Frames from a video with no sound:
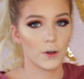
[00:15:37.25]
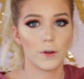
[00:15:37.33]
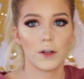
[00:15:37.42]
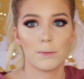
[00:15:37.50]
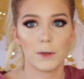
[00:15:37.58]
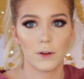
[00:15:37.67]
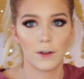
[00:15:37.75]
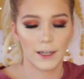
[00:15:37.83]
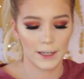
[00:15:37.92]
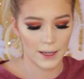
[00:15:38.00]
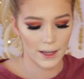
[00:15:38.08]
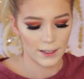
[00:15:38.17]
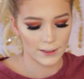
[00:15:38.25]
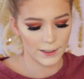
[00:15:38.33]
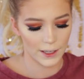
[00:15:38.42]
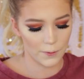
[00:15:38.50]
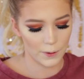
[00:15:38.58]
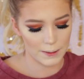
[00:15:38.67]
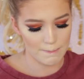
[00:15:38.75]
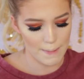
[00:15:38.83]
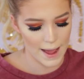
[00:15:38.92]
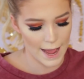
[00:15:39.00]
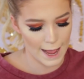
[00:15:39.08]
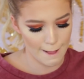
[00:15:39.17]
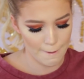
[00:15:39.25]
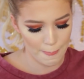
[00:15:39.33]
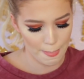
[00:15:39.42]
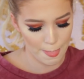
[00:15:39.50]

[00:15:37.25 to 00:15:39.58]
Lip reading: Huda Beauty Liquid Matte